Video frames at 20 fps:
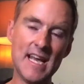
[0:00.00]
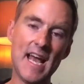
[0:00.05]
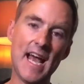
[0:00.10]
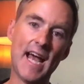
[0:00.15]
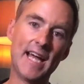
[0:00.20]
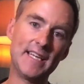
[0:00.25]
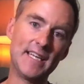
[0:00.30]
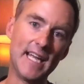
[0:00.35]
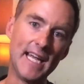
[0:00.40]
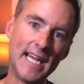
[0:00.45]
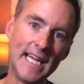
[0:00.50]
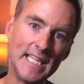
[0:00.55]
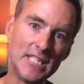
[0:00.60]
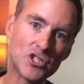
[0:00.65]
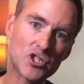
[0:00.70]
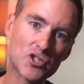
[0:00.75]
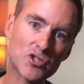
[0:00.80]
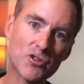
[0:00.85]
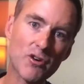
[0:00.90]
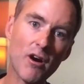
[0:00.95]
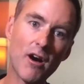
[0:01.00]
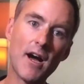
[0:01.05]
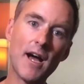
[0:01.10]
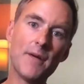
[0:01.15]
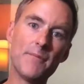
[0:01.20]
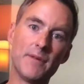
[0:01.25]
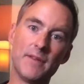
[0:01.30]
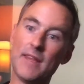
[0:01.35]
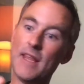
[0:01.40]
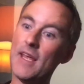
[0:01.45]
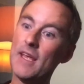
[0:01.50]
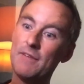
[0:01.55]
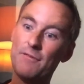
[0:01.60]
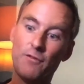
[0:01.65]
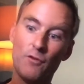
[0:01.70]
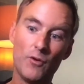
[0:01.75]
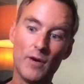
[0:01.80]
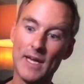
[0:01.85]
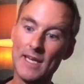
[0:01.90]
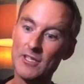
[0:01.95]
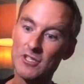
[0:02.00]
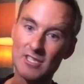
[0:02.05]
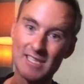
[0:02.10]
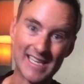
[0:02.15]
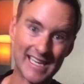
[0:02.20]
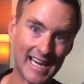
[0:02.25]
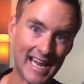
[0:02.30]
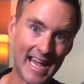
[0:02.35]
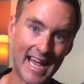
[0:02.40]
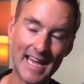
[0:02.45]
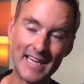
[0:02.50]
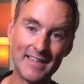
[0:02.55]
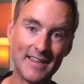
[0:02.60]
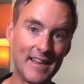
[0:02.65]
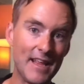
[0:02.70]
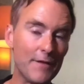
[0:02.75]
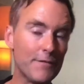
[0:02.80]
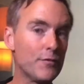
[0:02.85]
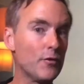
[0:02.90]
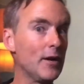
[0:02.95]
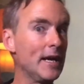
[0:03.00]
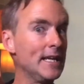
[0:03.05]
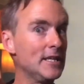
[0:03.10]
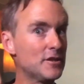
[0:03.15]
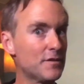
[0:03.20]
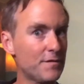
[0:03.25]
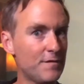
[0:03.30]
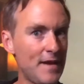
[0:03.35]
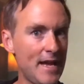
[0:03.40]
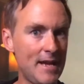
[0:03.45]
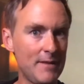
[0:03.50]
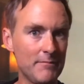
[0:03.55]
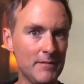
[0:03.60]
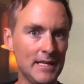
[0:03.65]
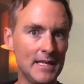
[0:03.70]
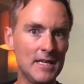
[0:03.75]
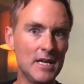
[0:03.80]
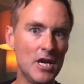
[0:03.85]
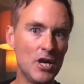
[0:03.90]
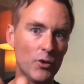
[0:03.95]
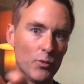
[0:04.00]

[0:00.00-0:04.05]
and each tribe and therefore each clan and therefore each family